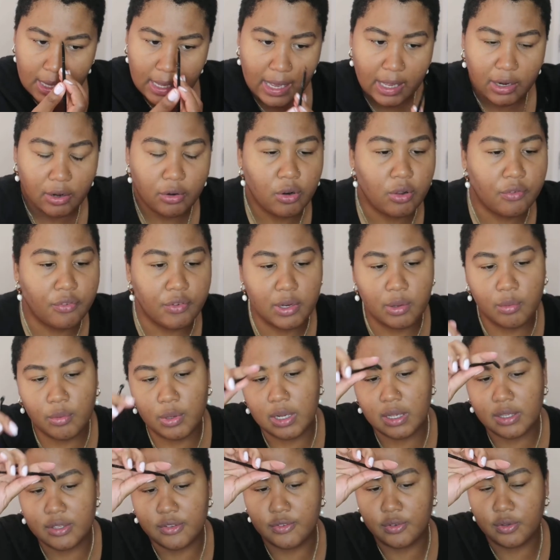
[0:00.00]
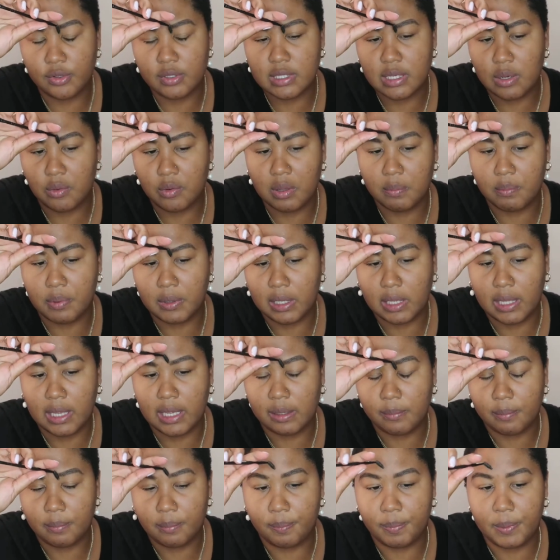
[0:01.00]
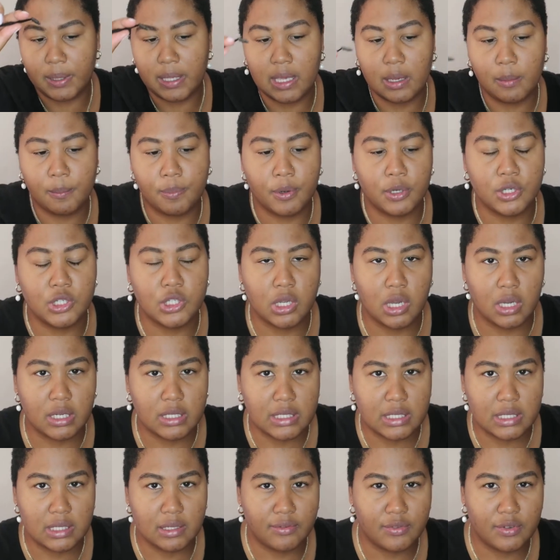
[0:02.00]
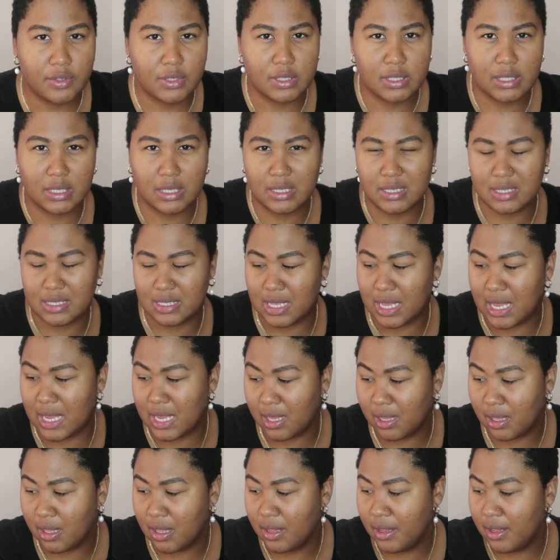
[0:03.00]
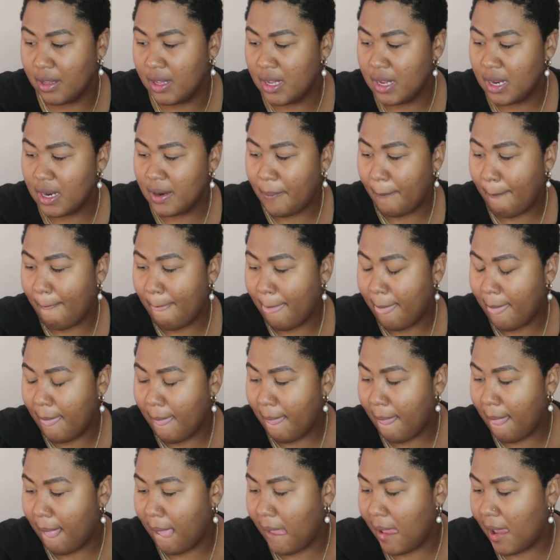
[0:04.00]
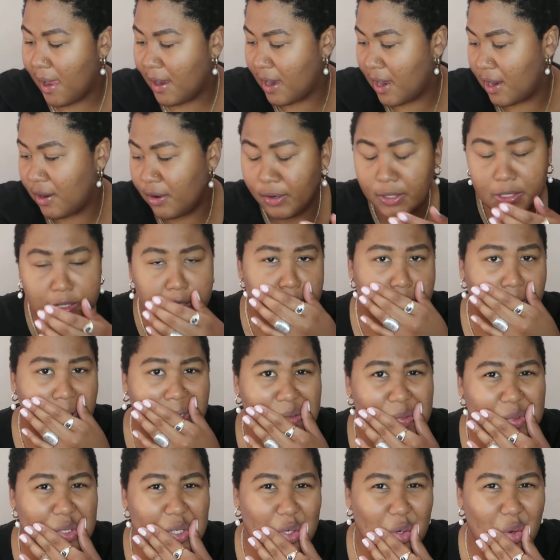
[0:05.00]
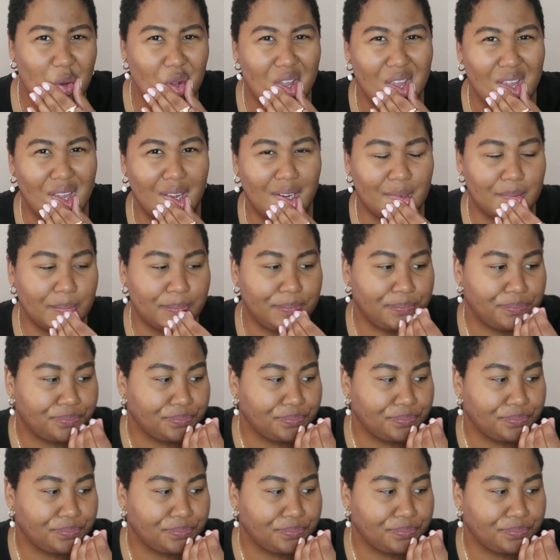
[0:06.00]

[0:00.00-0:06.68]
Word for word: I don't know if anyone else feels that way, but like being productive is, is like, I don't know, just brings me joy.